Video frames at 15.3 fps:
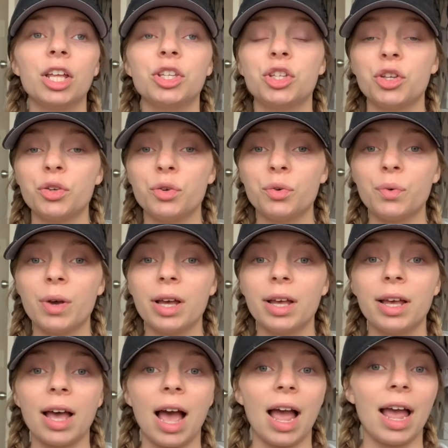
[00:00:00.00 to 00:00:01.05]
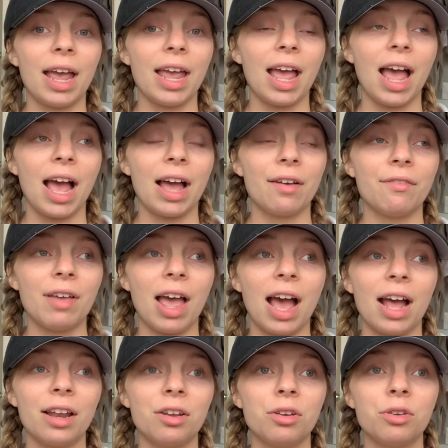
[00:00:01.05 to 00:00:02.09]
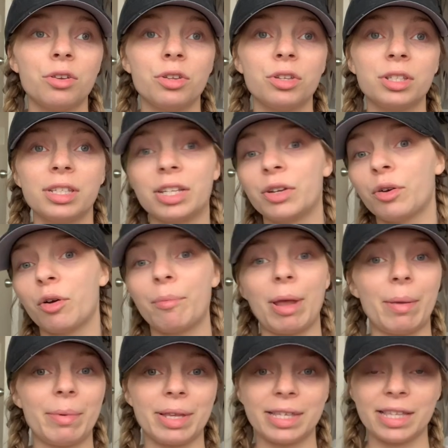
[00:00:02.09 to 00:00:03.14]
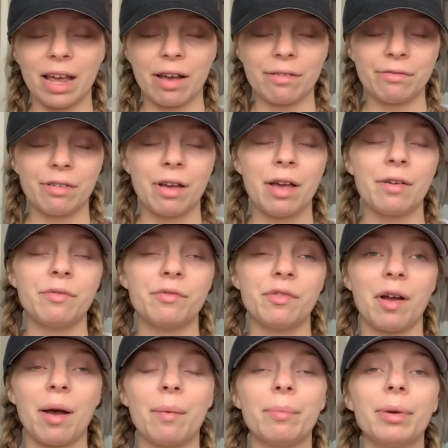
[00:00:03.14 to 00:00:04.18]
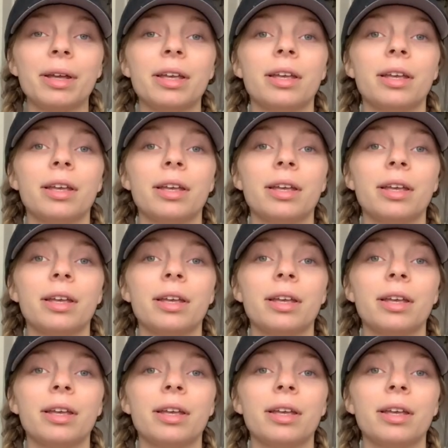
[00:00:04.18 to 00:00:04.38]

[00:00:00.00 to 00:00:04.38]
Two, I have had zero baby stuff from